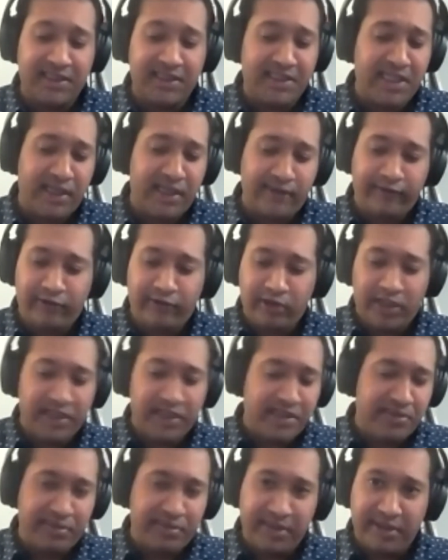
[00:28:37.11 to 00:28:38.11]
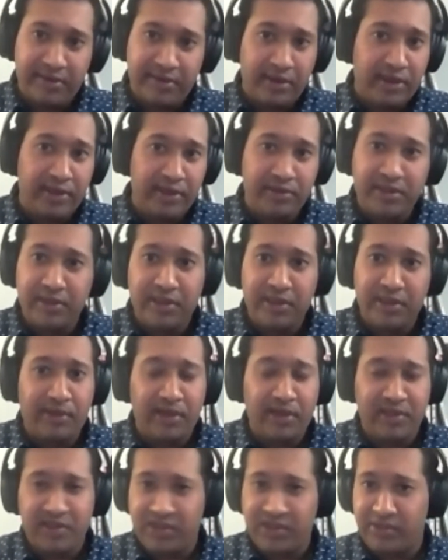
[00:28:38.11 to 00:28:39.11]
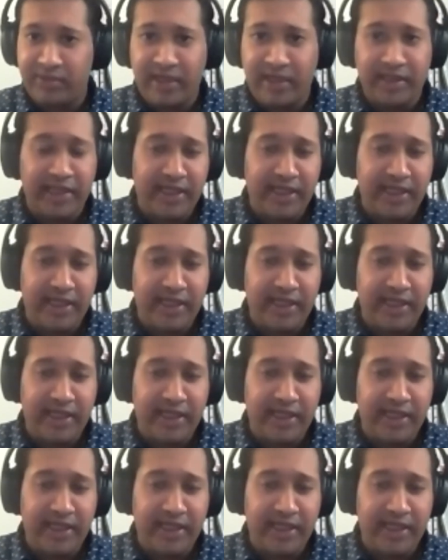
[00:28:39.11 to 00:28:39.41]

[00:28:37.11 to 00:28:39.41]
the same for us with our utility partners as well.